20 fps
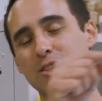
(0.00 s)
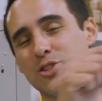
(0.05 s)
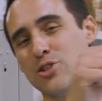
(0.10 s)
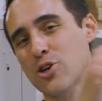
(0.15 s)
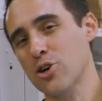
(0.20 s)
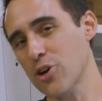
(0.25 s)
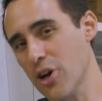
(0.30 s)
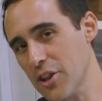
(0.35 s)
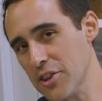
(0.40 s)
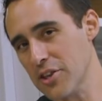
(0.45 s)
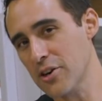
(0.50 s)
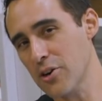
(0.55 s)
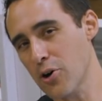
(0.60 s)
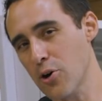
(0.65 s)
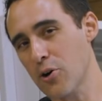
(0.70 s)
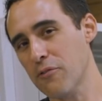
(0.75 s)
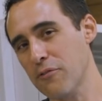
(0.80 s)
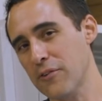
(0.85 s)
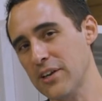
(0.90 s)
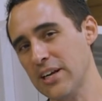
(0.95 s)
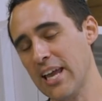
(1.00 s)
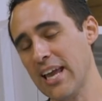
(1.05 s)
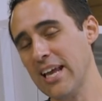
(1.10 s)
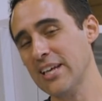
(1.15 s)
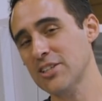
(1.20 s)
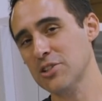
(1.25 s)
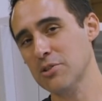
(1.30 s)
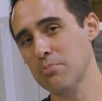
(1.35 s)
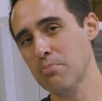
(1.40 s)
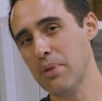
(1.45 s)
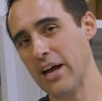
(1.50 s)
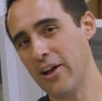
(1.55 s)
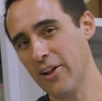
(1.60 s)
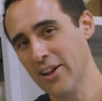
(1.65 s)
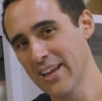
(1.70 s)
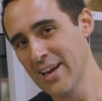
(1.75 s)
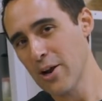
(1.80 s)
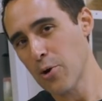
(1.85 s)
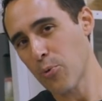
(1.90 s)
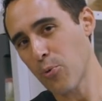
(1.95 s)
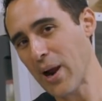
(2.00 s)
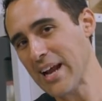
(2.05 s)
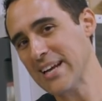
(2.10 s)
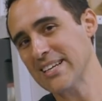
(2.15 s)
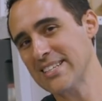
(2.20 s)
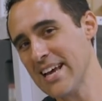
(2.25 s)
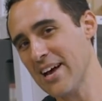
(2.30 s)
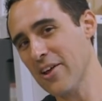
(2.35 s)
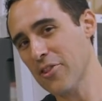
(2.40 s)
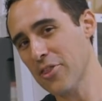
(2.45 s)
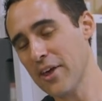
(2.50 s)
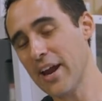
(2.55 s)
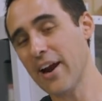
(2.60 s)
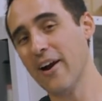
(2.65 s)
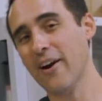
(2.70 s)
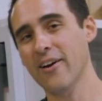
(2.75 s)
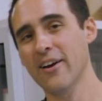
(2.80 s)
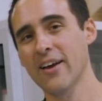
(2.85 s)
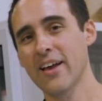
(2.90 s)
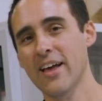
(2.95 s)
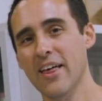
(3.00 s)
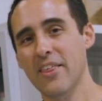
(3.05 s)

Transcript: Turn on the notification bell right down there.